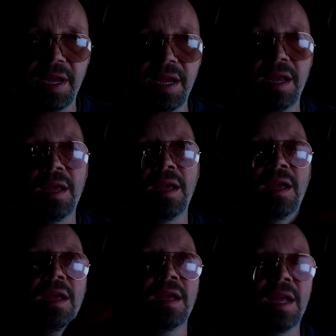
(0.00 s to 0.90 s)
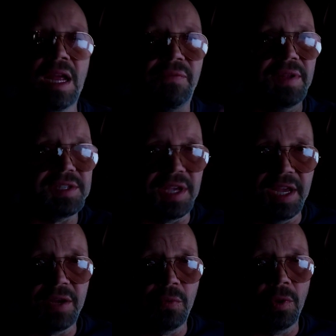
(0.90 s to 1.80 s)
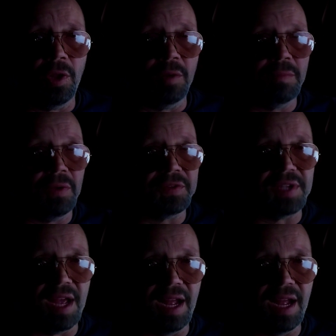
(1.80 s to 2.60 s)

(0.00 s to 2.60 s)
be, if it's equal on both